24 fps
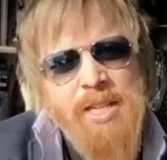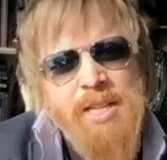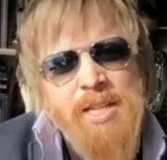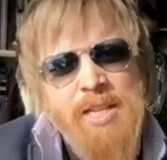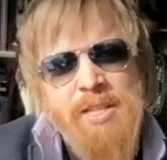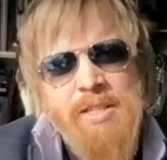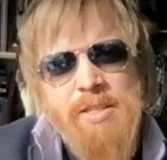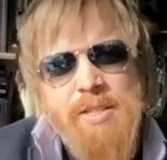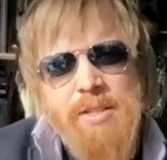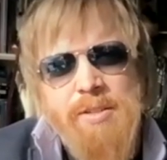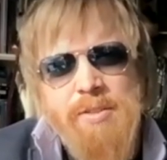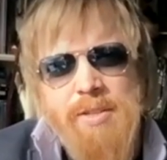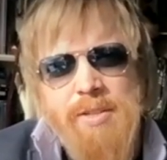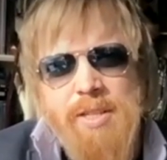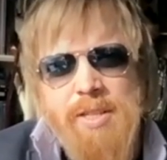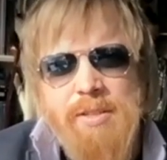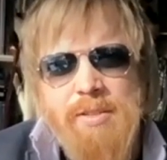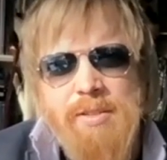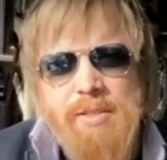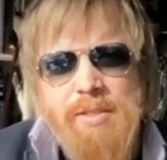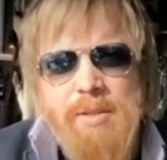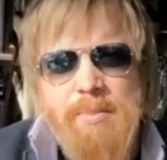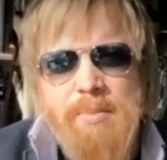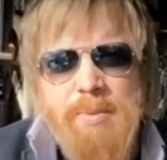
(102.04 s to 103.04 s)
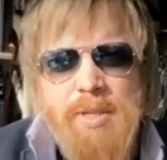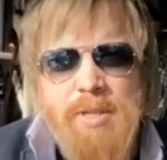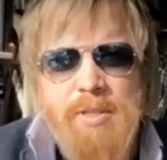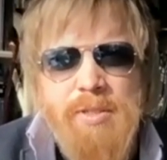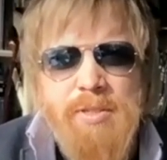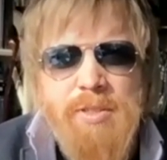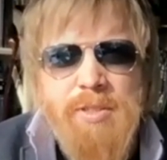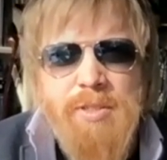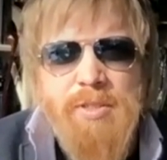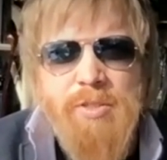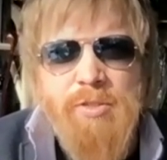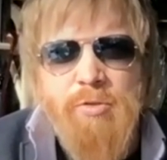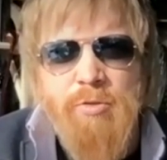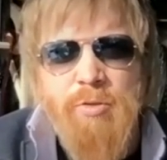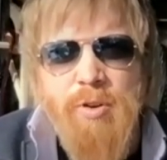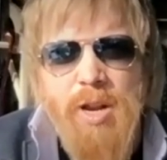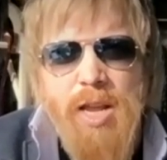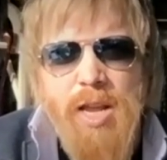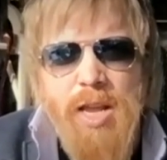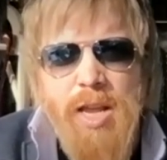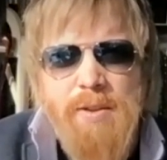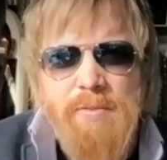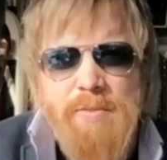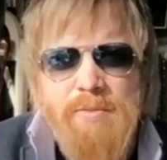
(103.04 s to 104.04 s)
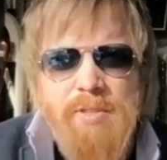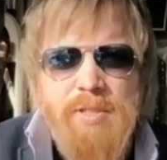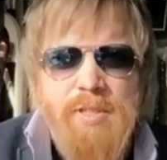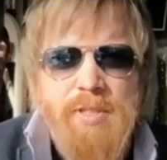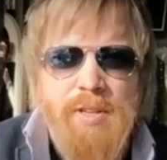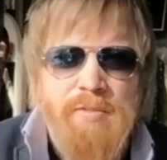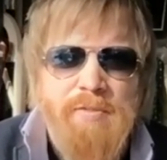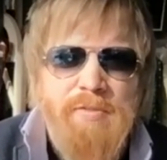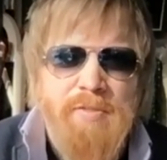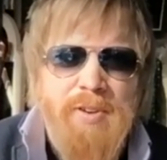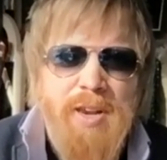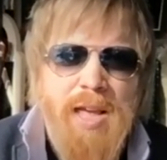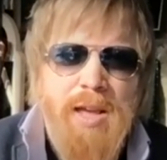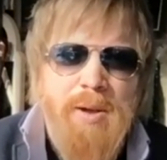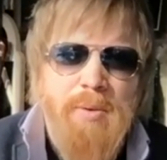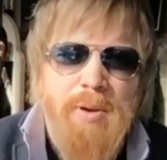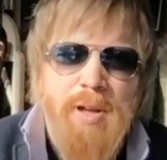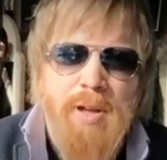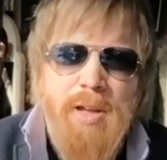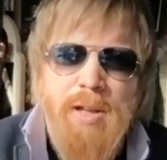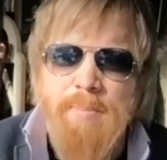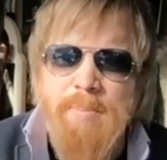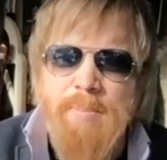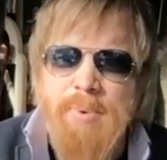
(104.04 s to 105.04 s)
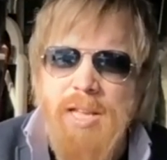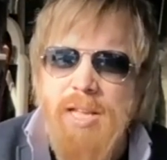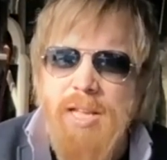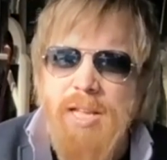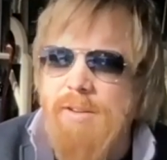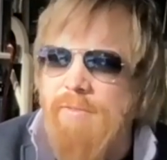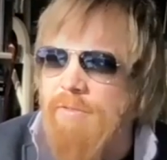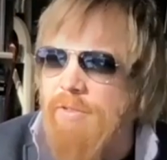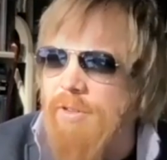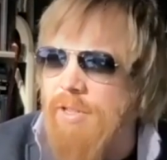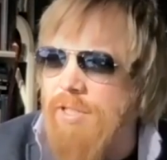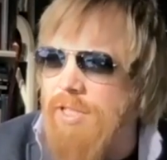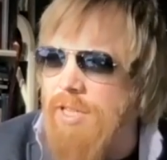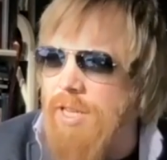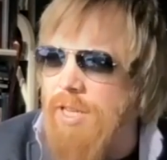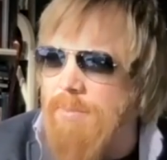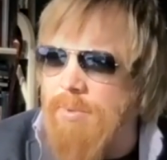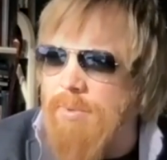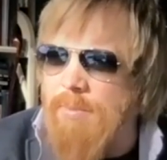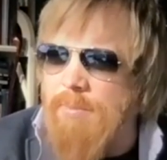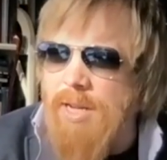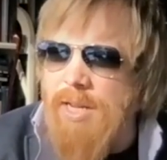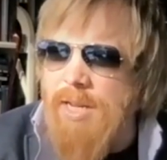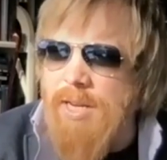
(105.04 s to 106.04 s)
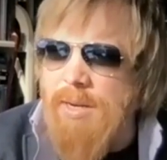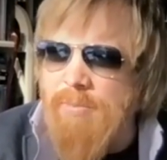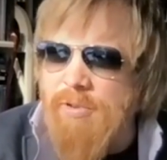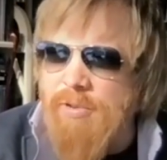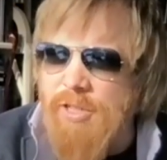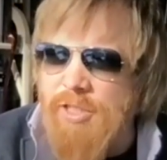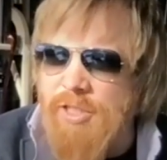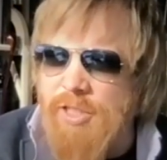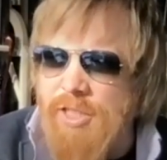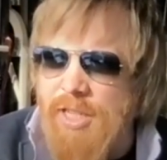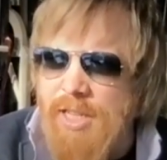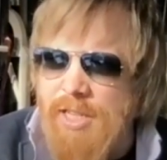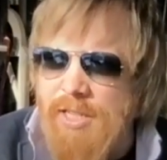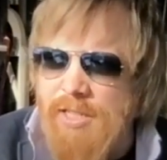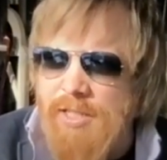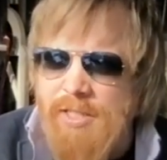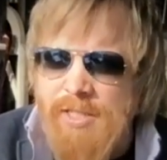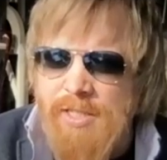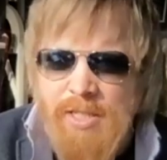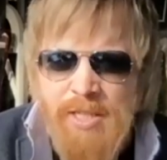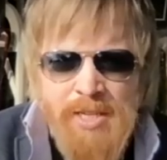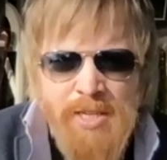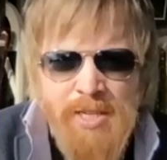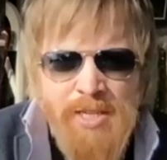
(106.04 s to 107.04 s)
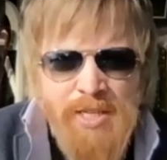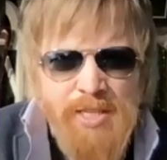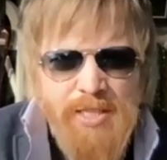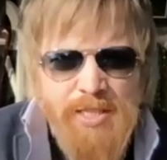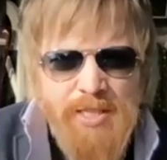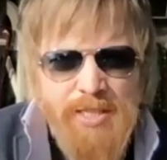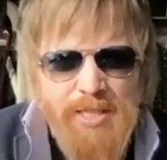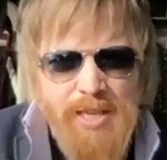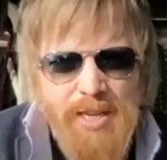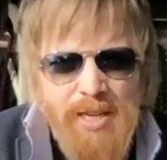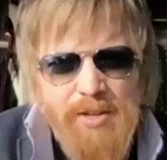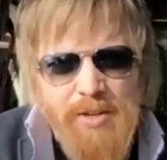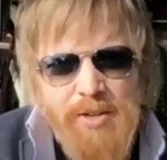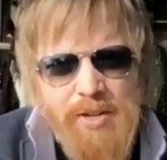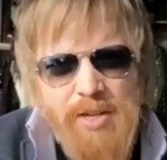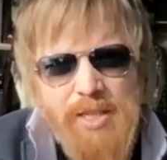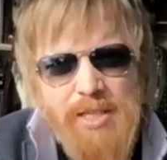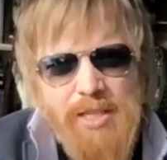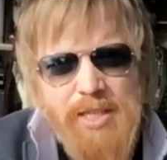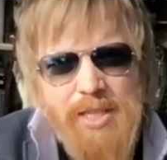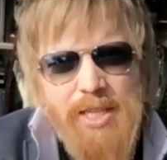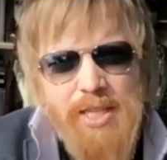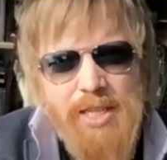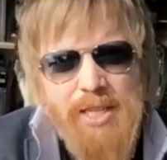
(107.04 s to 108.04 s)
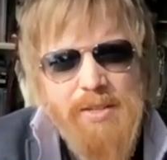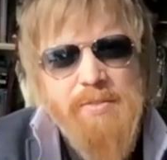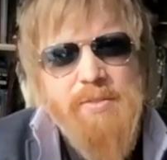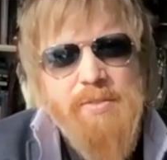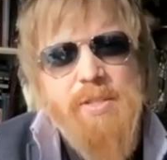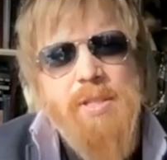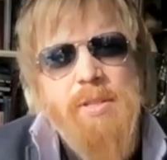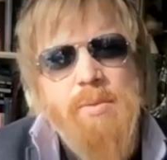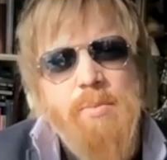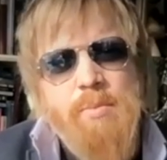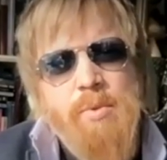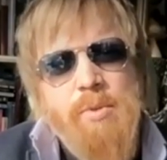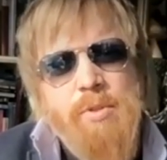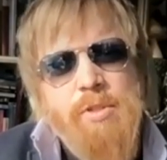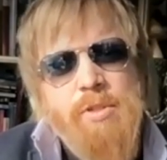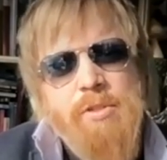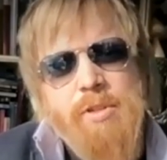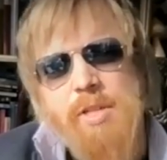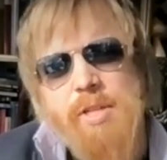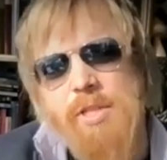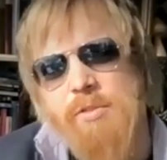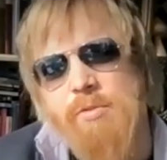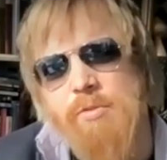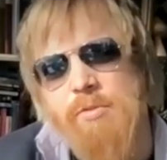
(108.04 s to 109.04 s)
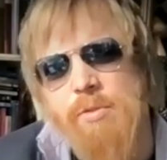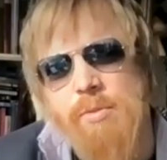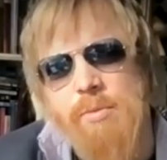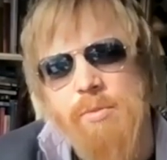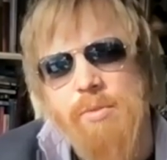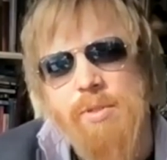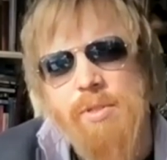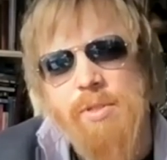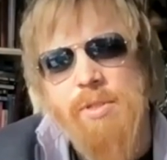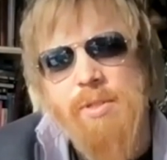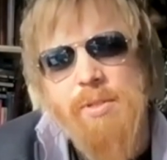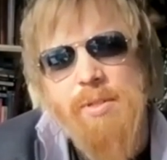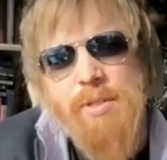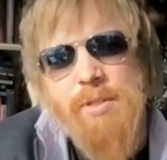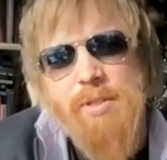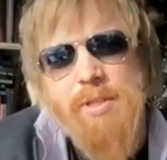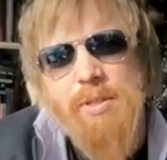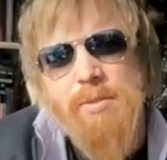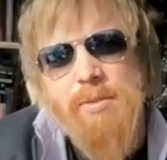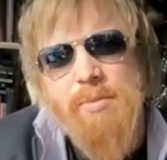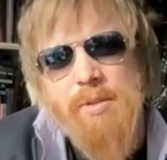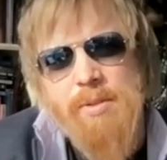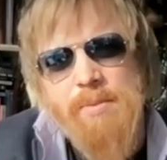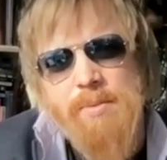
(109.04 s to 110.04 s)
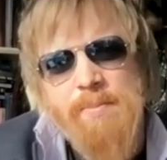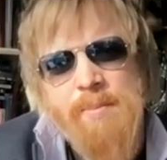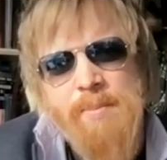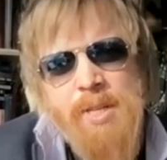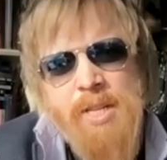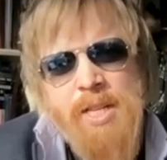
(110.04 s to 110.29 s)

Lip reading: so subconscious drives. A plant, for example, might appreciate the sun on its leaves and the water in its roots and so on.